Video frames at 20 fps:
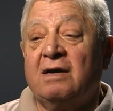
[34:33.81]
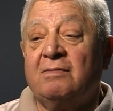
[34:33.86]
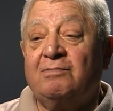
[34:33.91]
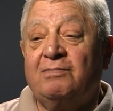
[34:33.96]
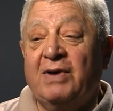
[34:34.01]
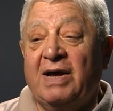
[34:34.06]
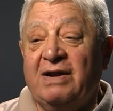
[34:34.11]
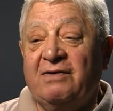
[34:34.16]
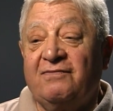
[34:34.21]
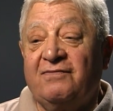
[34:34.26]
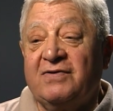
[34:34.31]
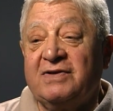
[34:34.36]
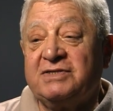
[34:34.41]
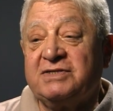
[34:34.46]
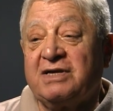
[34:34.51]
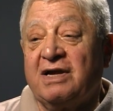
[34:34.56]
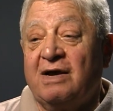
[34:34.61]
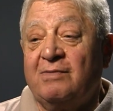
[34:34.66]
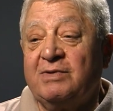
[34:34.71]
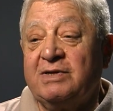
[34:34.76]
benefits
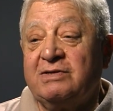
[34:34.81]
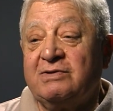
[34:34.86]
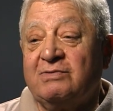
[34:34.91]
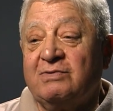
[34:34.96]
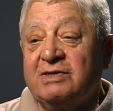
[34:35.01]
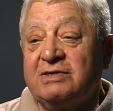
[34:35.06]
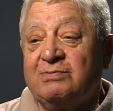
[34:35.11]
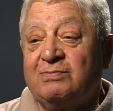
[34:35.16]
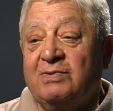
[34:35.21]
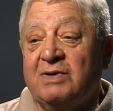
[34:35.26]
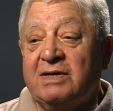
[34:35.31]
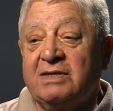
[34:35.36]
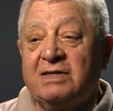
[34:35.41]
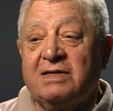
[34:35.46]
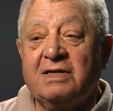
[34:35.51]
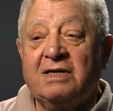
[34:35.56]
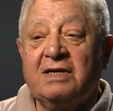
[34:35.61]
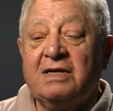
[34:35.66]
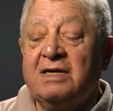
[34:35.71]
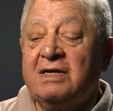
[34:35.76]
coming to us, but
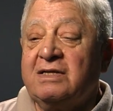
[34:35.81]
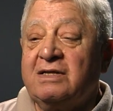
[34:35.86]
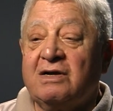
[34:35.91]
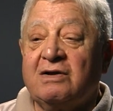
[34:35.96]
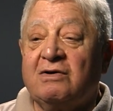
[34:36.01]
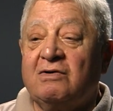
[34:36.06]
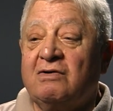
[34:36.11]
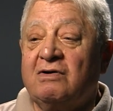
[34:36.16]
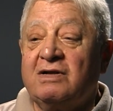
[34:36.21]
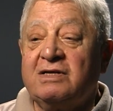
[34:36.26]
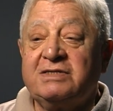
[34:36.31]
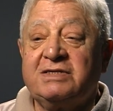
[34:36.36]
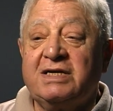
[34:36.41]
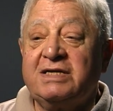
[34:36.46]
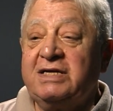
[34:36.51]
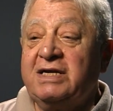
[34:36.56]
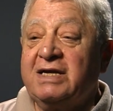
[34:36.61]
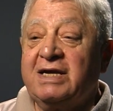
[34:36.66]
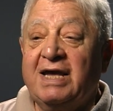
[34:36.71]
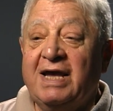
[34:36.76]
the calls that
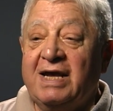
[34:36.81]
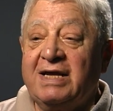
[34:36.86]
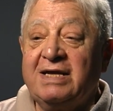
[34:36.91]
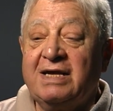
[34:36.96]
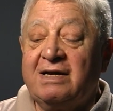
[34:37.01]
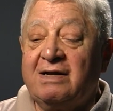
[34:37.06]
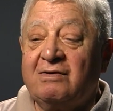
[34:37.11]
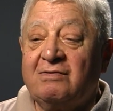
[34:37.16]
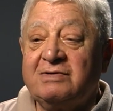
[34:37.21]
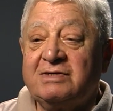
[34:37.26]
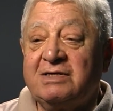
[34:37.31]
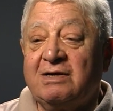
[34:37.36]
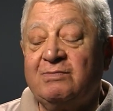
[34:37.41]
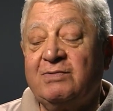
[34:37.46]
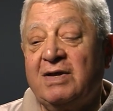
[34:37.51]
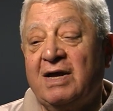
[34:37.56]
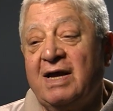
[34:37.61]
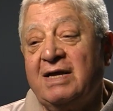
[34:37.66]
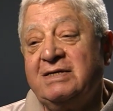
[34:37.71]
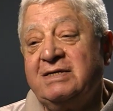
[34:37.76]
you get, you know,
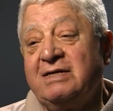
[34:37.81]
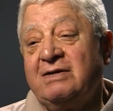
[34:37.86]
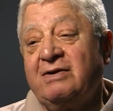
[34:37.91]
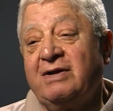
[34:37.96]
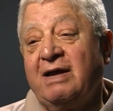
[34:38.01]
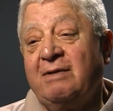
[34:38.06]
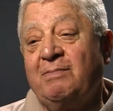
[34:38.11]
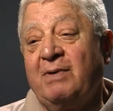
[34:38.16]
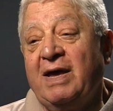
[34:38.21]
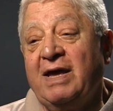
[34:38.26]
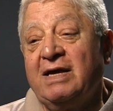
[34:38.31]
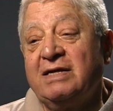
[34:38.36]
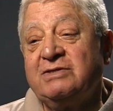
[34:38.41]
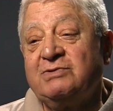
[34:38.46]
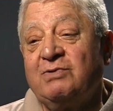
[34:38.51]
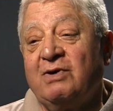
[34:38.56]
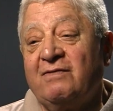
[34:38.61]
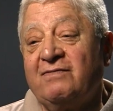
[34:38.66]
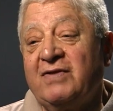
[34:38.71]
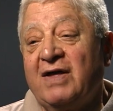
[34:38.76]
sometimes, you know, they pay a
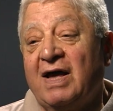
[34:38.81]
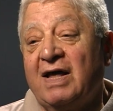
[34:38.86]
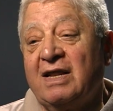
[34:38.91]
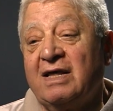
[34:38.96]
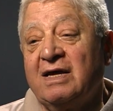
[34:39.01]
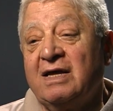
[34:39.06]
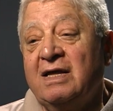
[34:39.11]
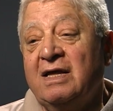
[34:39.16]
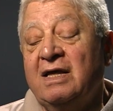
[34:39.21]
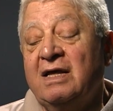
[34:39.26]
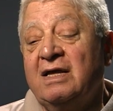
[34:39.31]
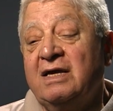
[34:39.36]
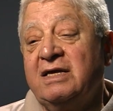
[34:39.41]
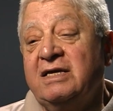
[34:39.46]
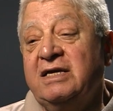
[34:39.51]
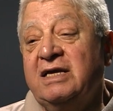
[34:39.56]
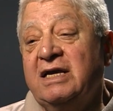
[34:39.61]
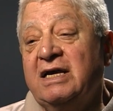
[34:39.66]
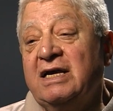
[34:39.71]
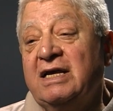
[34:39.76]
$12
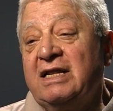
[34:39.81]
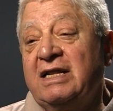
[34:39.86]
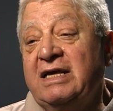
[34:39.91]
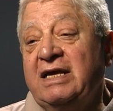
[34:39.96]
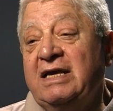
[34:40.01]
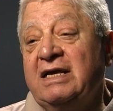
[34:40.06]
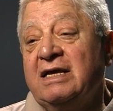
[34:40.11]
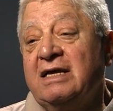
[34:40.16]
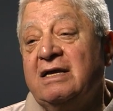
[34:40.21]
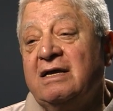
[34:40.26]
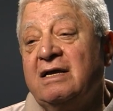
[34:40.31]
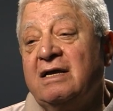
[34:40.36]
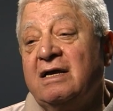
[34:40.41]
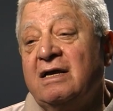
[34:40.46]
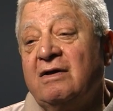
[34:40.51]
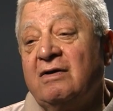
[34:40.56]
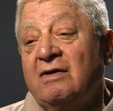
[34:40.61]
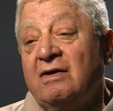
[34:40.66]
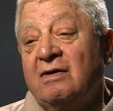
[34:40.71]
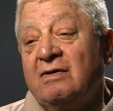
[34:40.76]
yearly
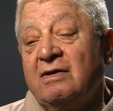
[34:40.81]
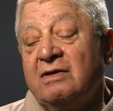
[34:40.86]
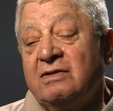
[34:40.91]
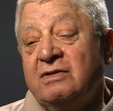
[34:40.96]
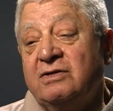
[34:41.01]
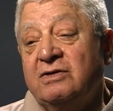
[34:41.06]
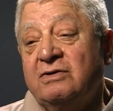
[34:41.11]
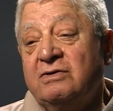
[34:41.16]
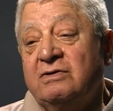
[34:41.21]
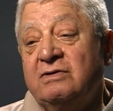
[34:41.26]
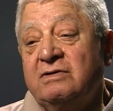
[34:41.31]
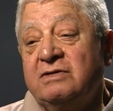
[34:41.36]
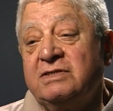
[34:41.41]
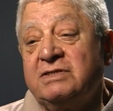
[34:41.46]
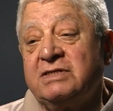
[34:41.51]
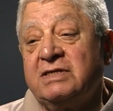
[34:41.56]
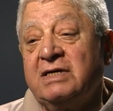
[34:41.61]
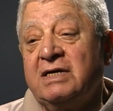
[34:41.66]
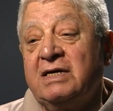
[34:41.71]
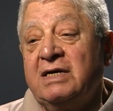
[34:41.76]

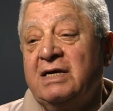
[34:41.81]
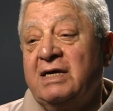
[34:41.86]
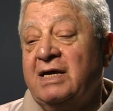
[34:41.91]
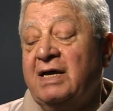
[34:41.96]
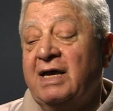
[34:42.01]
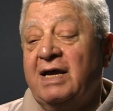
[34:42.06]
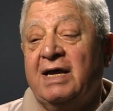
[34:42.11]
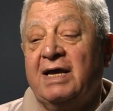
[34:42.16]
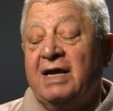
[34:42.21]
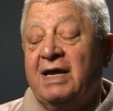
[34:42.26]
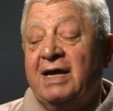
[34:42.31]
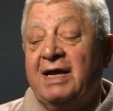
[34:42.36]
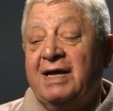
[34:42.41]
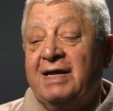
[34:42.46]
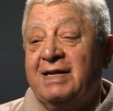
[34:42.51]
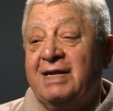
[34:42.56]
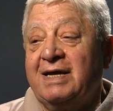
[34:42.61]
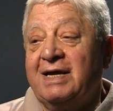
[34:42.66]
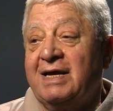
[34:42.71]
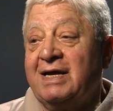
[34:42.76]
dues,
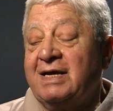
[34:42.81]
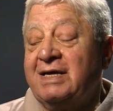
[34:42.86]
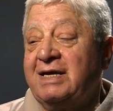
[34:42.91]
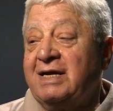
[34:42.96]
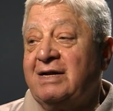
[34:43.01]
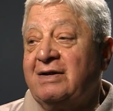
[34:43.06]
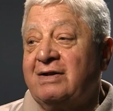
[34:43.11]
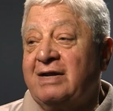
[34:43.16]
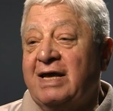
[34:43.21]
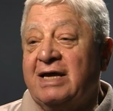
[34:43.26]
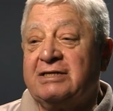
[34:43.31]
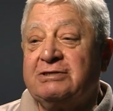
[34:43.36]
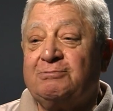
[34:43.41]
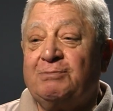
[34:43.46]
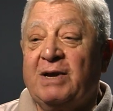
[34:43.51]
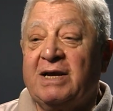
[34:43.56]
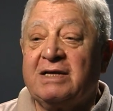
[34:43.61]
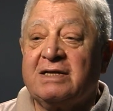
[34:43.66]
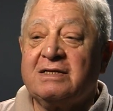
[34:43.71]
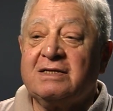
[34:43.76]
and you know, they
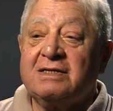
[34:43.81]
expect